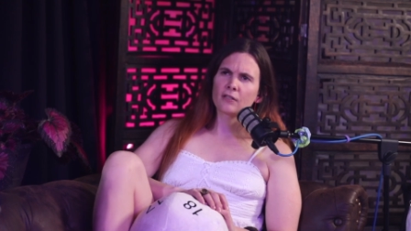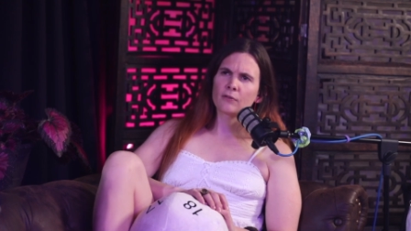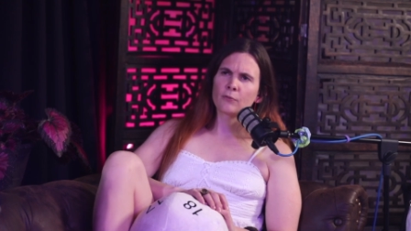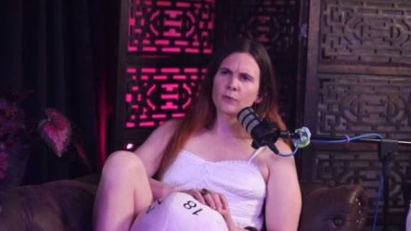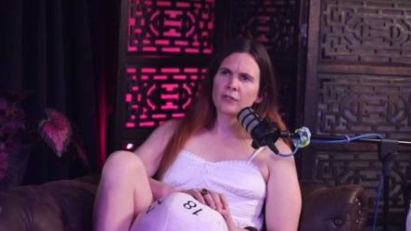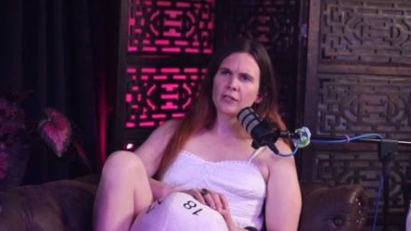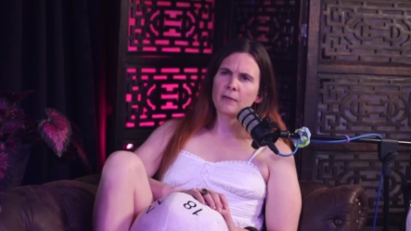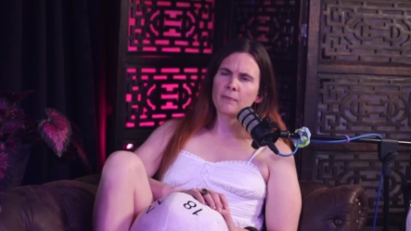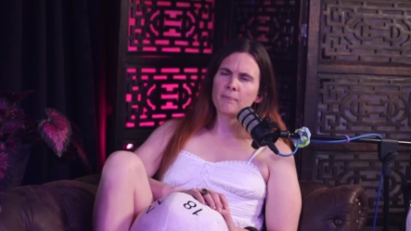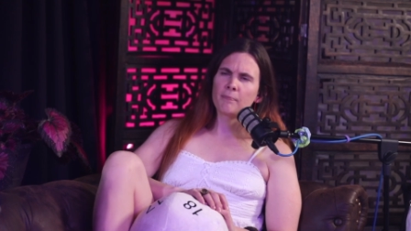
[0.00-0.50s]

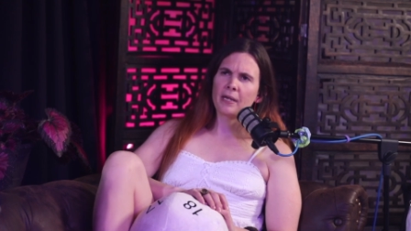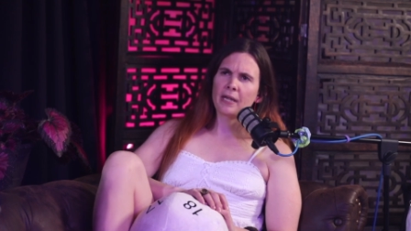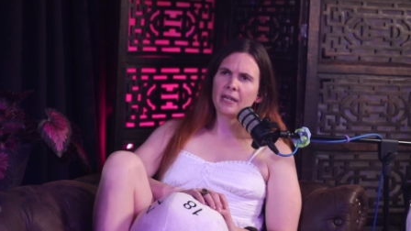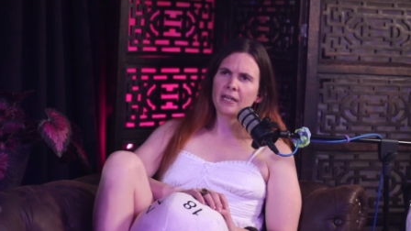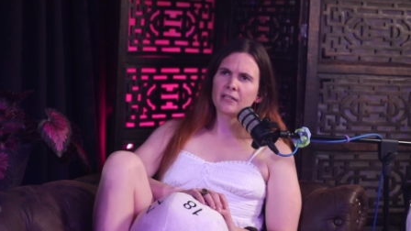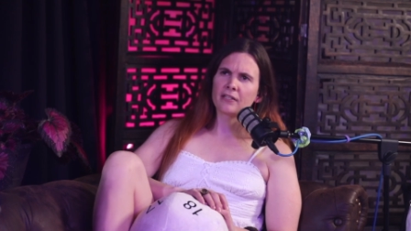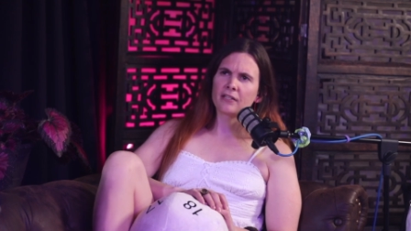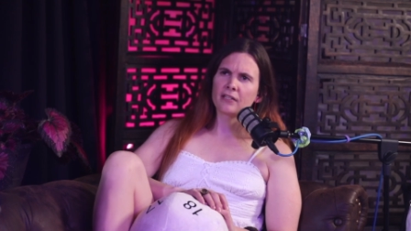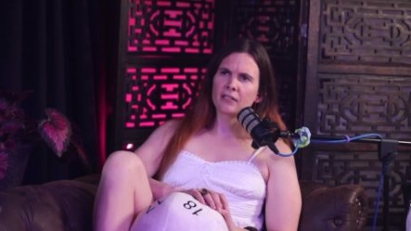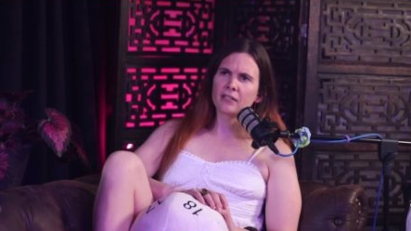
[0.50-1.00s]
where they
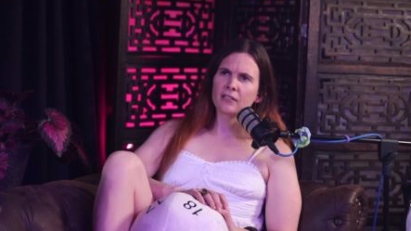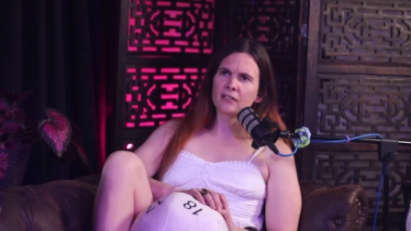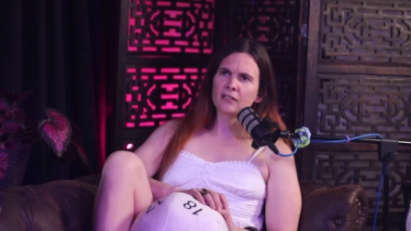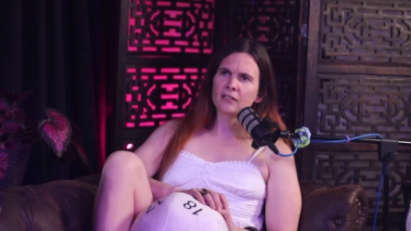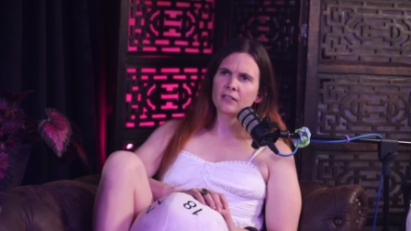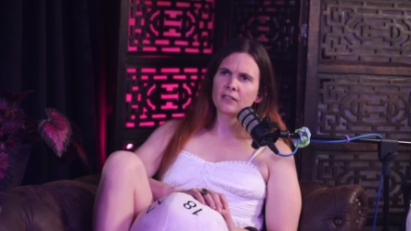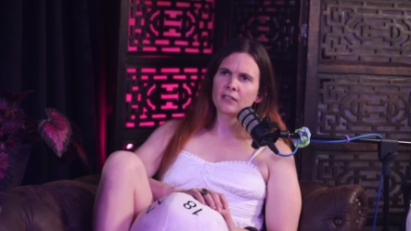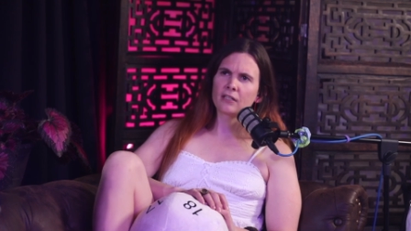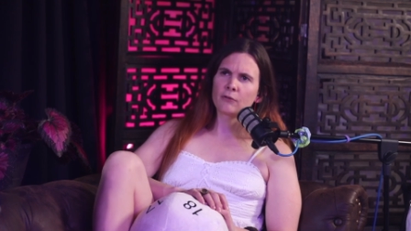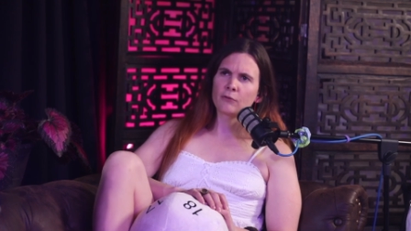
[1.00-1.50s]
banned it,
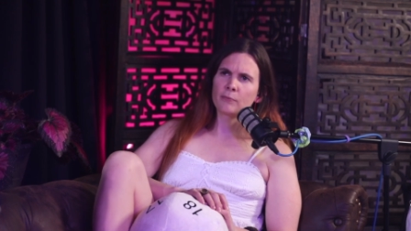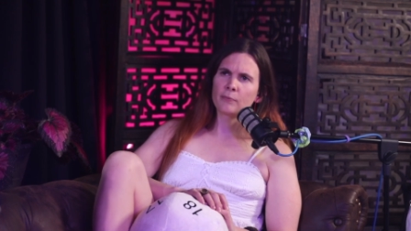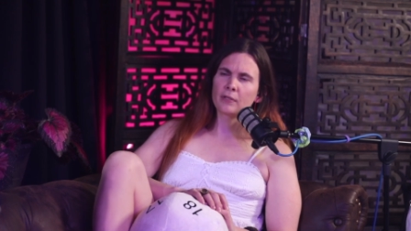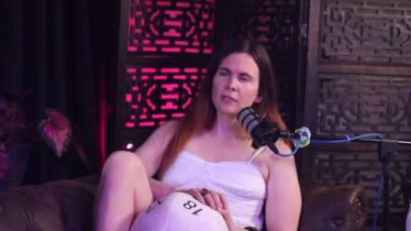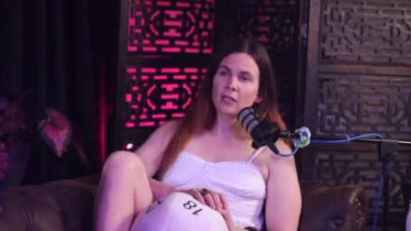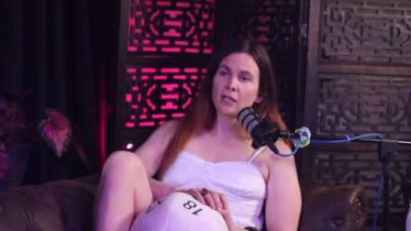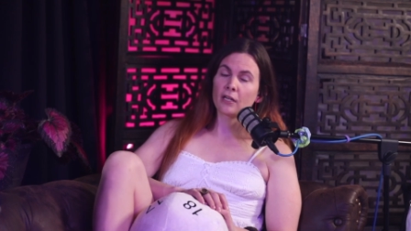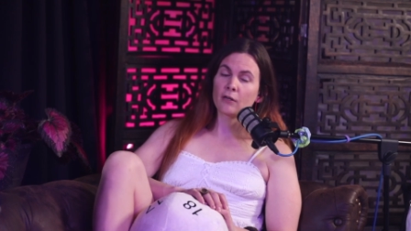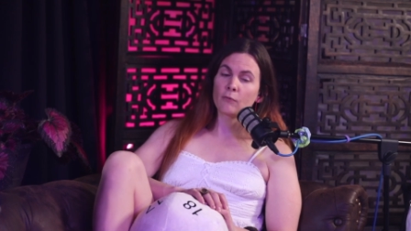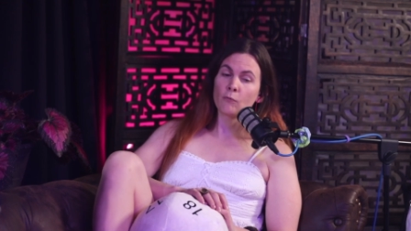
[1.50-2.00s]
it would be
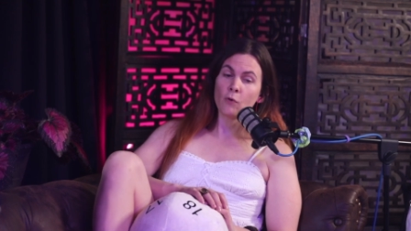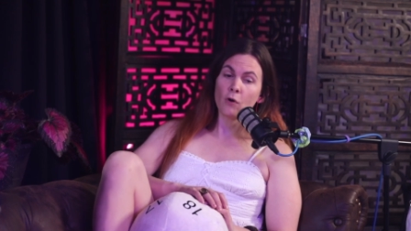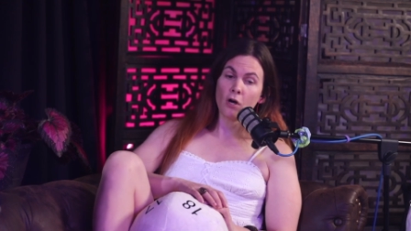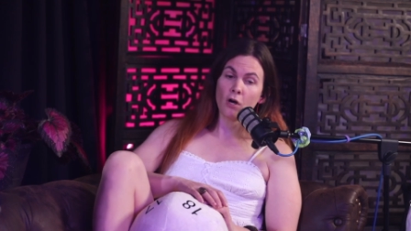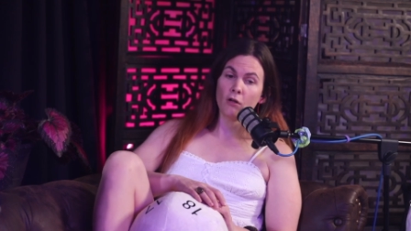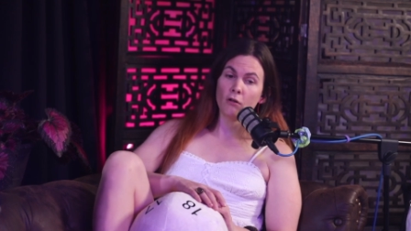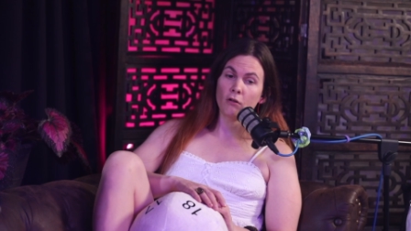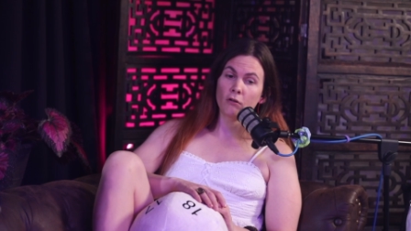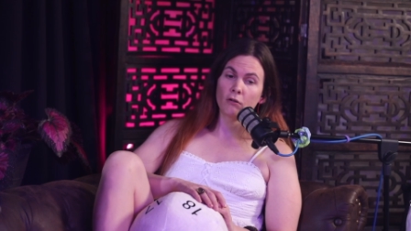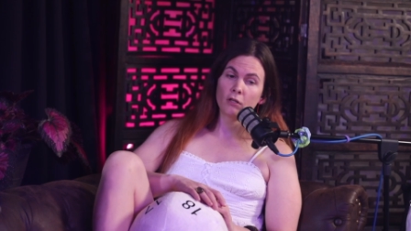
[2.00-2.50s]
like,
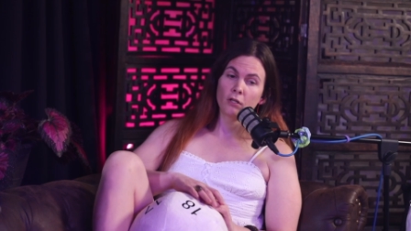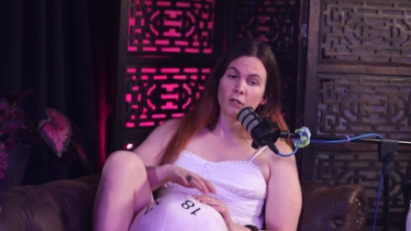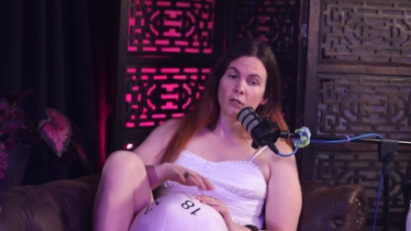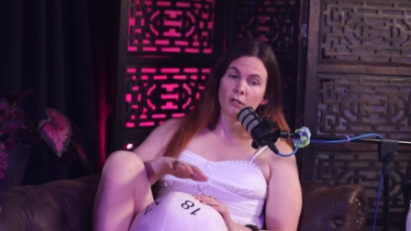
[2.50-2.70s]
well,